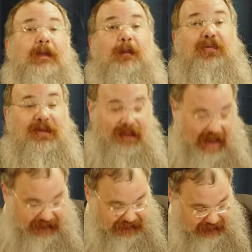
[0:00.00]
The
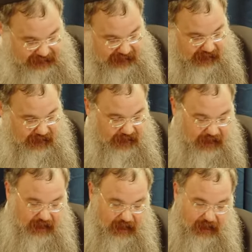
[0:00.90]
pleasure
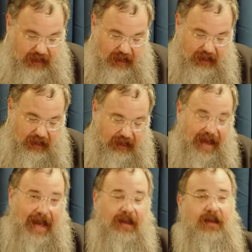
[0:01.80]

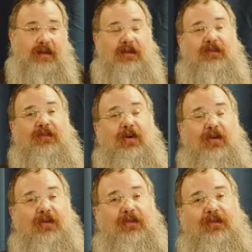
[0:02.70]
that the
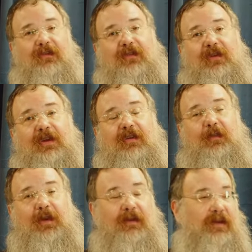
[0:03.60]
souls
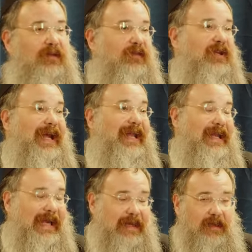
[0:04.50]
experience in Gan
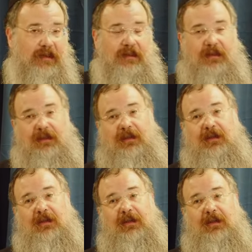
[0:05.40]
Eden
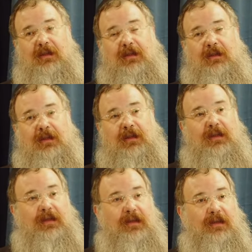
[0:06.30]

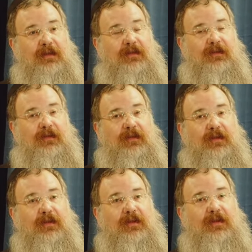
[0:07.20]
is
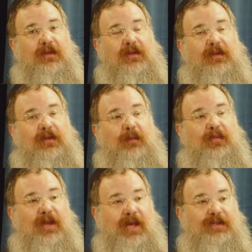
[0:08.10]
the
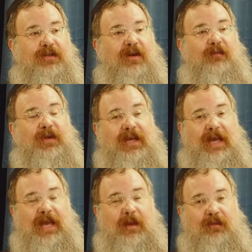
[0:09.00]
pleasure of being
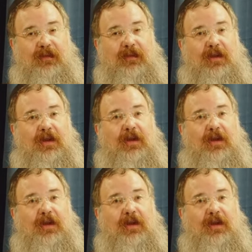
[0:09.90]
able